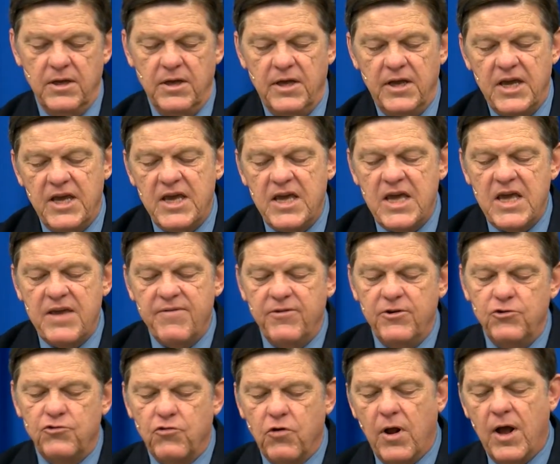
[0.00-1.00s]
he
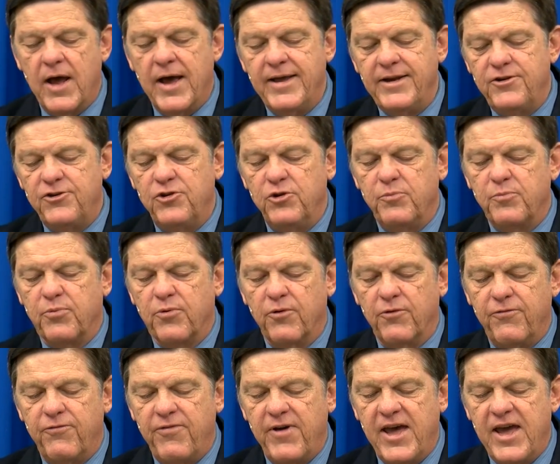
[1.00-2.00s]
even tried to
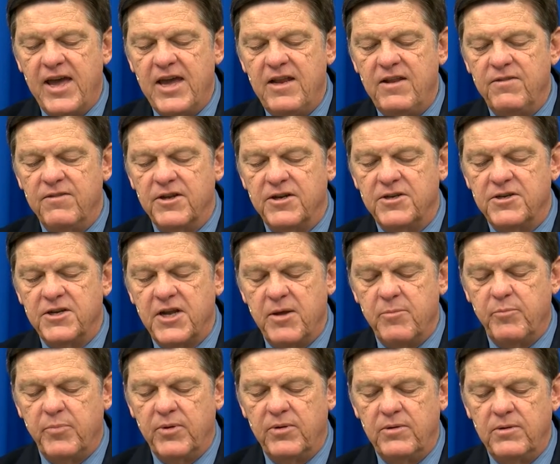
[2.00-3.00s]
profane the
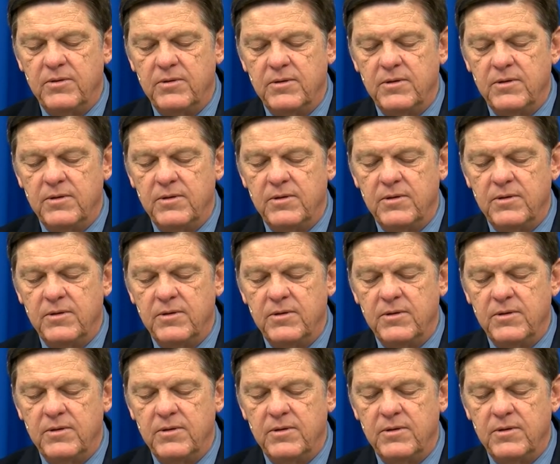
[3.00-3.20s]
temple,